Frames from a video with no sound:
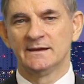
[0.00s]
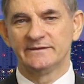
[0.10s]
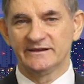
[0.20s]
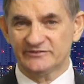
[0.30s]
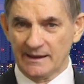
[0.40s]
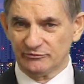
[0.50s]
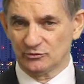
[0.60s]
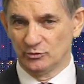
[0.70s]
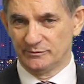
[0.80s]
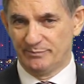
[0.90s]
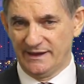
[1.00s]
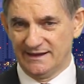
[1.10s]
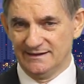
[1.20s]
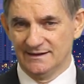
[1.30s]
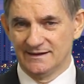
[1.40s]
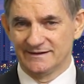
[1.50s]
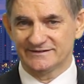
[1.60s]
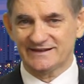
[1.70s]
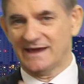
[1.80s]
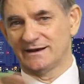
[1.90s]
The exception would be
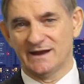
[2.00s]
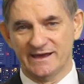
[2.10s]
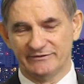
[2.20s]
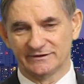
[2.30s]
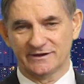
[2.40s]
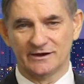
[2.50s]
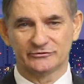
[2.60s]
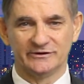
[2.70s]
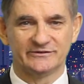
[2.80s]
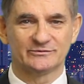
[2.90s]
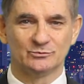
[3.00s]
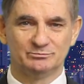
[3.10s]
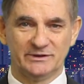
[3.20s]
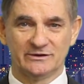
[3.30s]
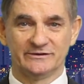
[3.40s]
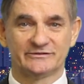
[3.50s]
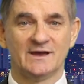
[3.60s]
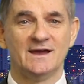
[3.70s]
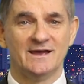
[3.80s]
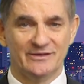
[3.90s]
Scandinavian countries, because
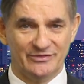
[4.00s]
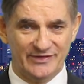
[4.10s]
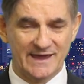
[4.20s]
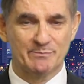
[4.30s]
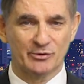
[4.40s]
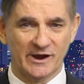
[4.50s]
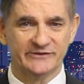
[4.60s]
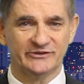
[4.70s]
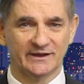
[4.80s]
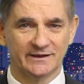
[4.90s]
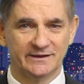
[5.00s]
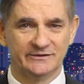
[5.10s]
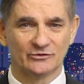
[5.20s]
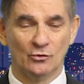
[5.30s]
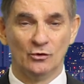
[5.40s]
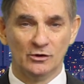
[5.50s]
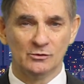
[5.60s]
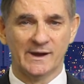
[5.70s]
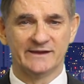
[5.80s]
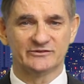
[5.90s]
their pricing is
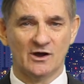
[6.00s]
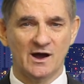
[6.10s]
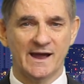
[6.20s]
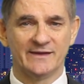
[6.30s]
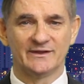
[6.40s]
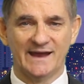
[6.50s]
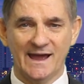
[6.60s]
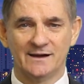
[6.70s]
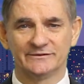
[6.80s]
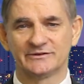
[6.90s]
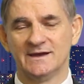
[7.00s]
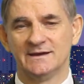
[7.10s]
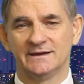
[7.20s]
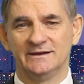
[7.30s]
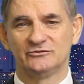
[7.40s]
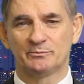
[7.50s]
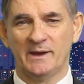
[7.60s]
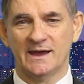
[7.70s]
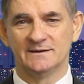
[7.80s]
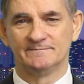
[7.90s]
always higher than ours in
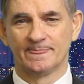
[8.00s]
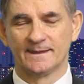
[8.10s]
Japan.